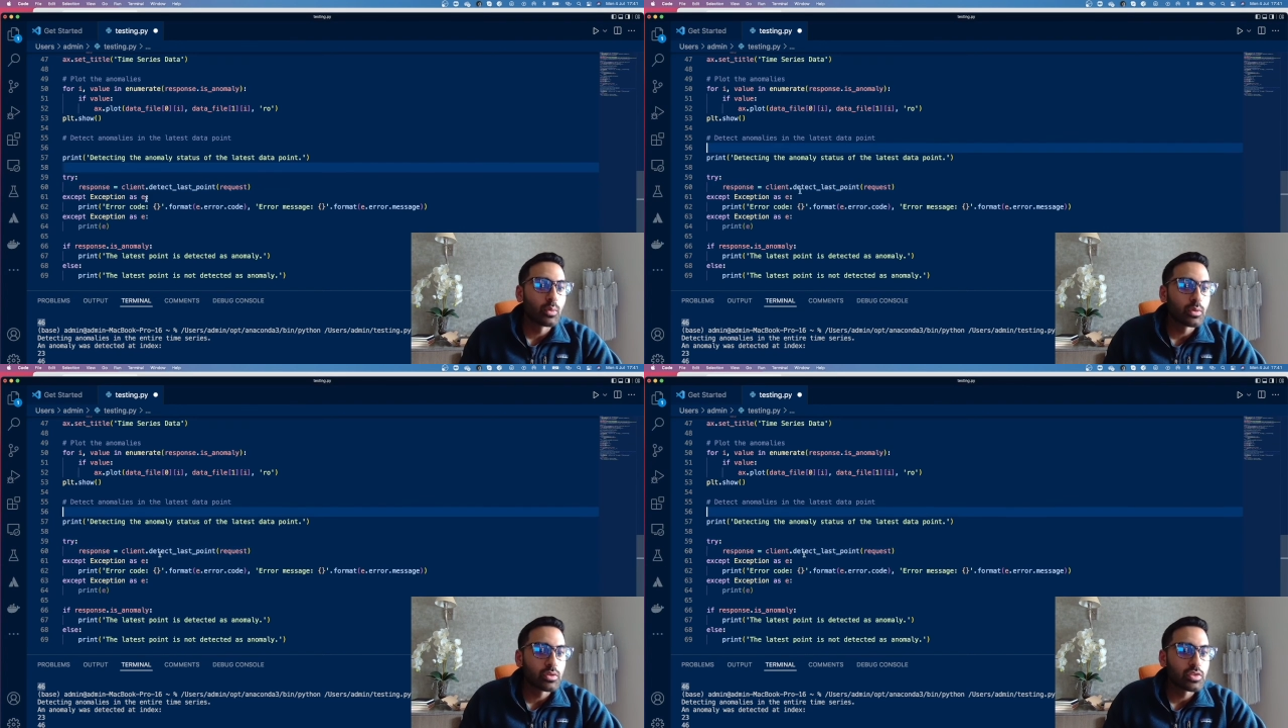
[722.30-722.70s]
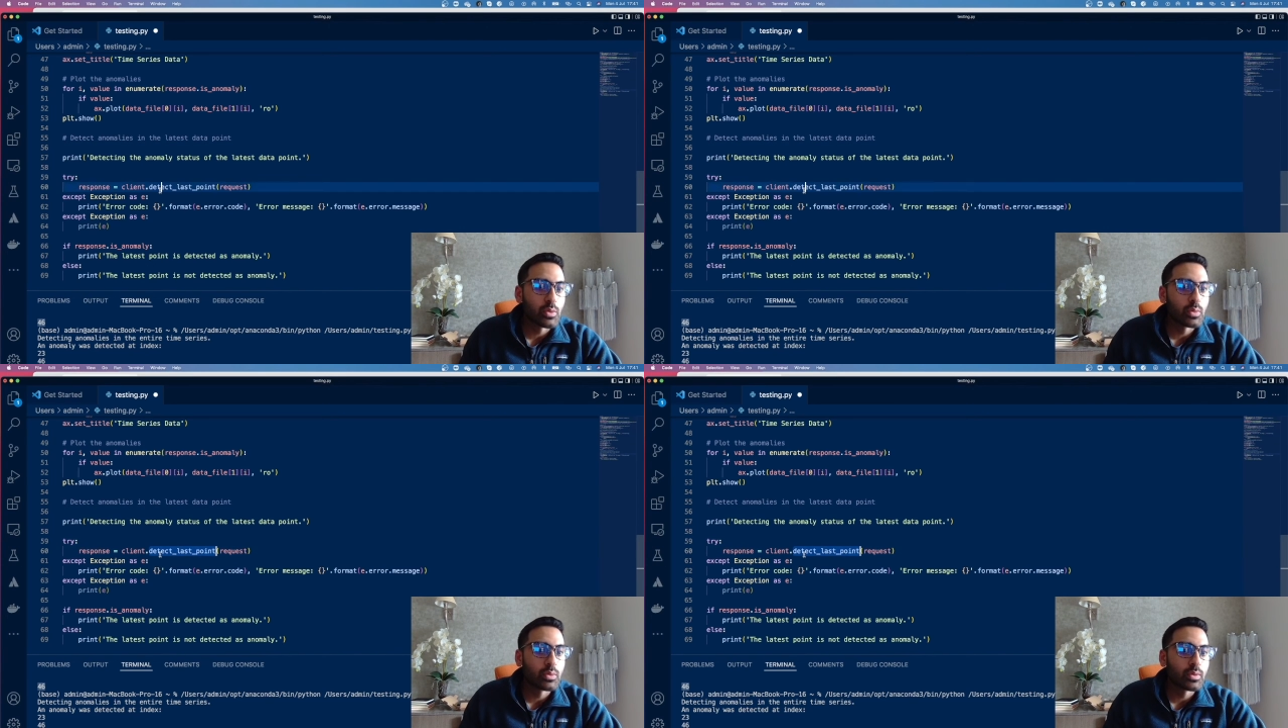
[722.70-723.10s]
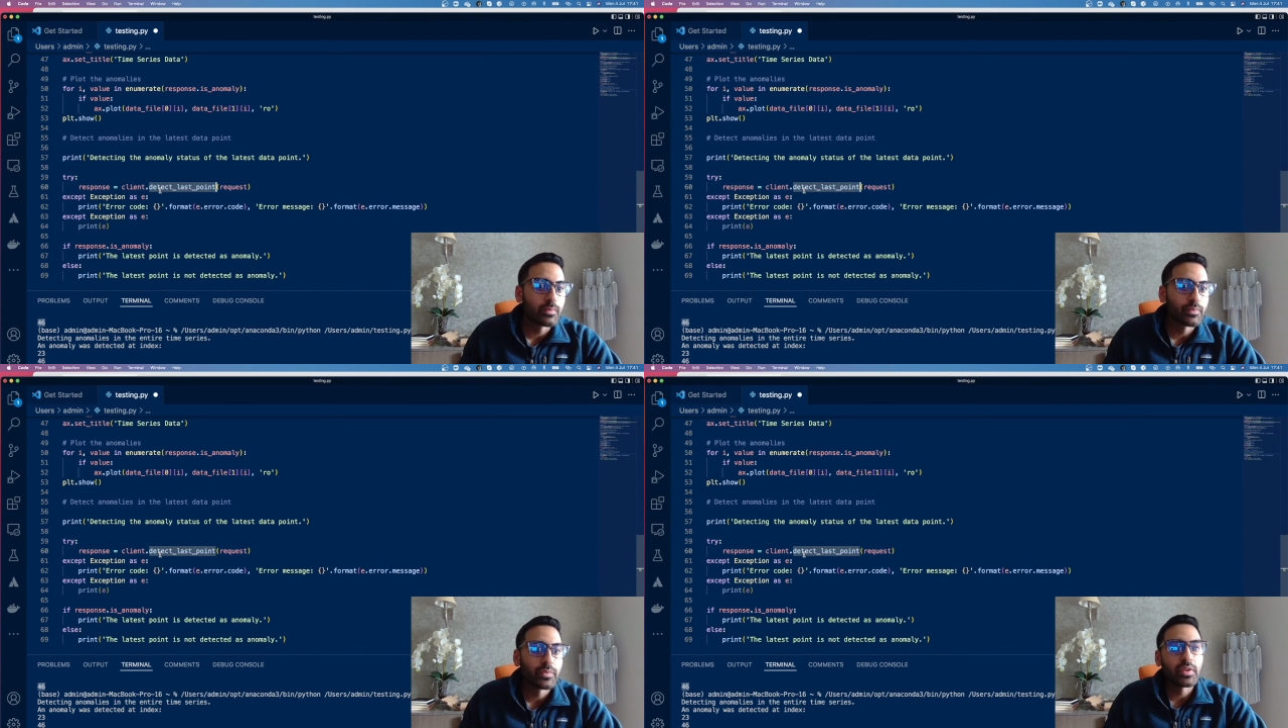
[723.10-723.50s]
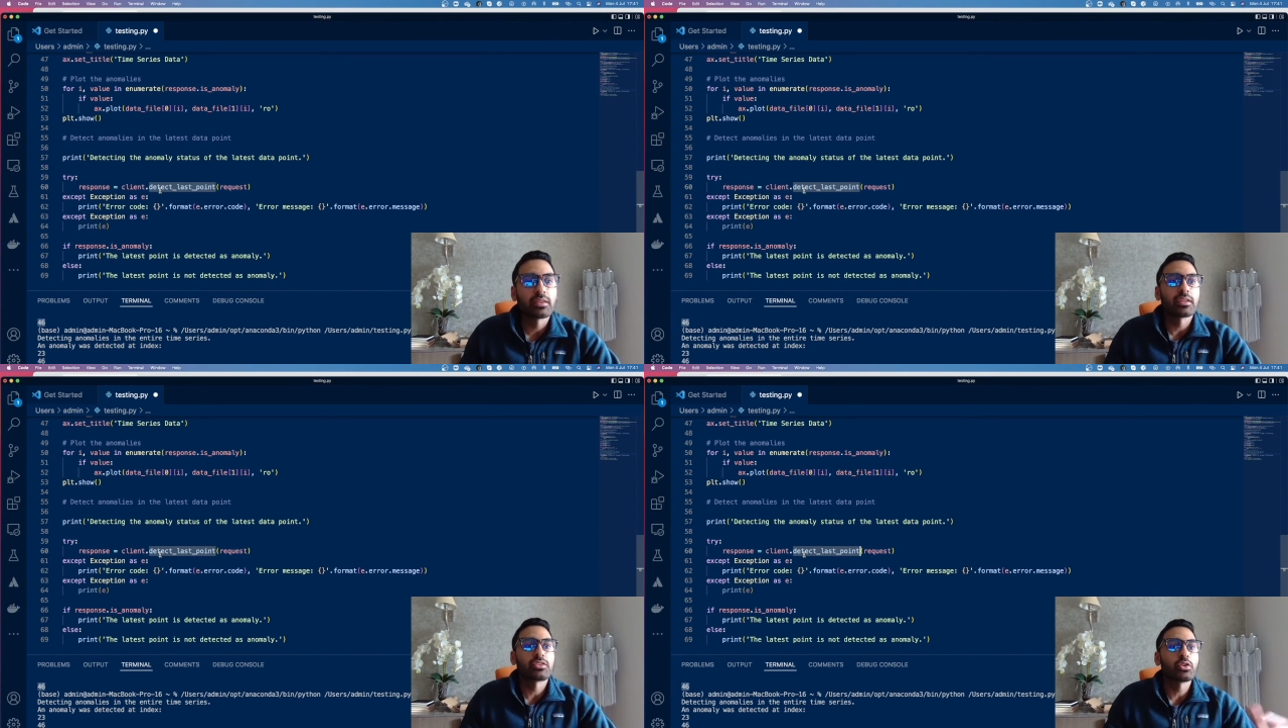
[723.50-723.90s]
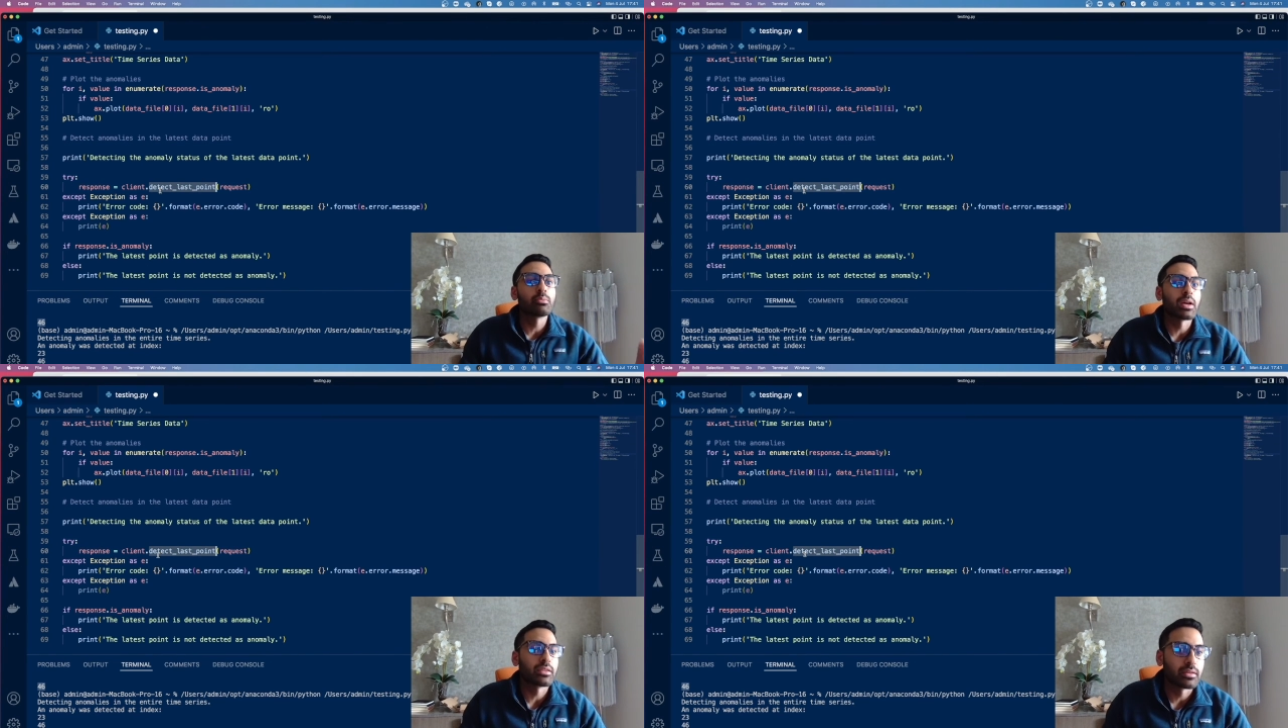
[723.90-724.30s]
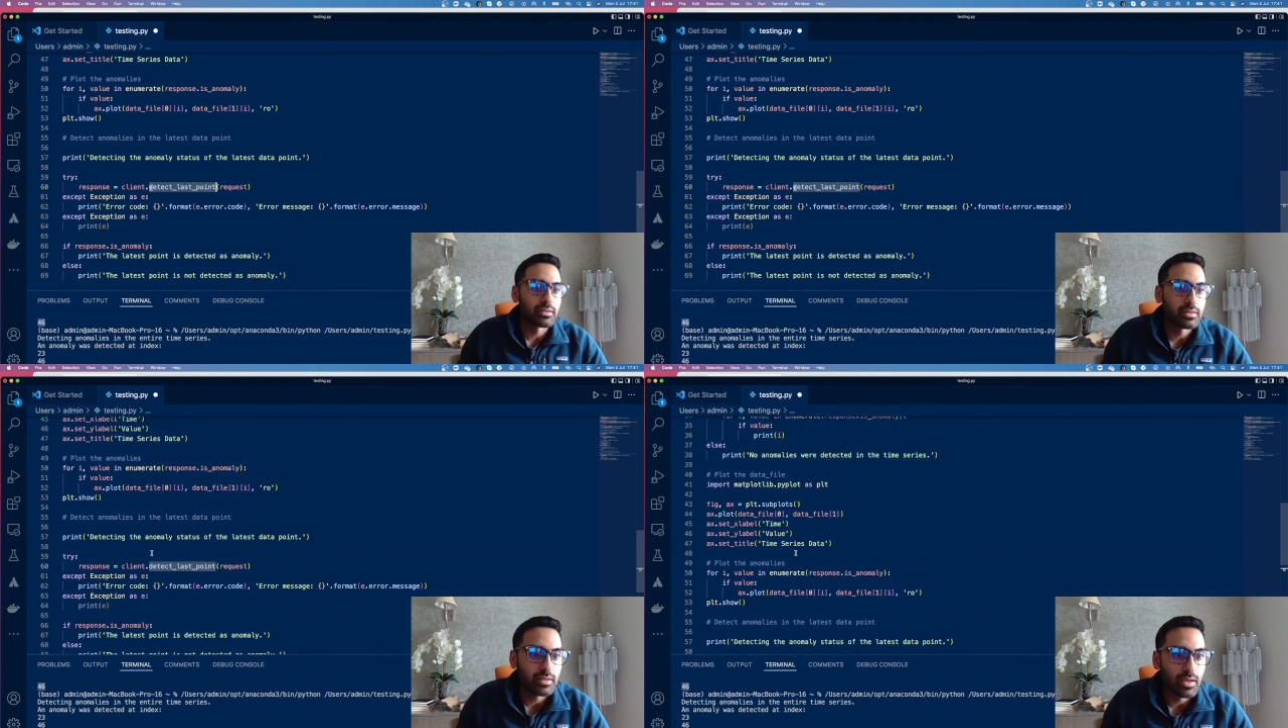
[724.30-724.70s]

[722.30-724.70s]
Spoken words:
so there's two methods